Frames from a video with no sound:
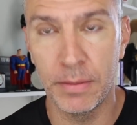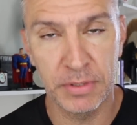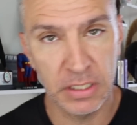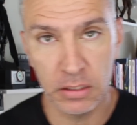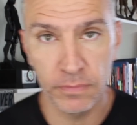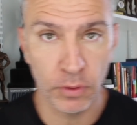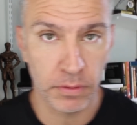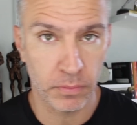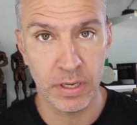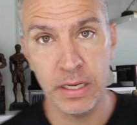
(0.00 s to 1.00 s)
I'm six
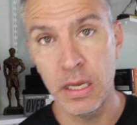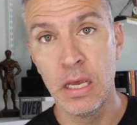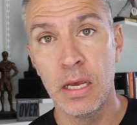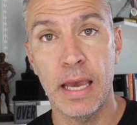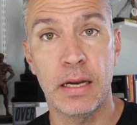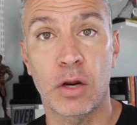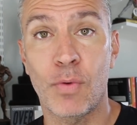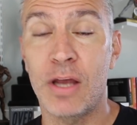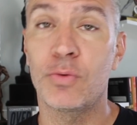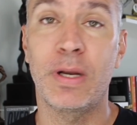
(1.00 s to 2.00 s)
foot three, and I
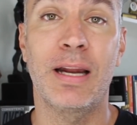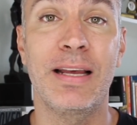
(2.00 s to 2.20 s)
graduated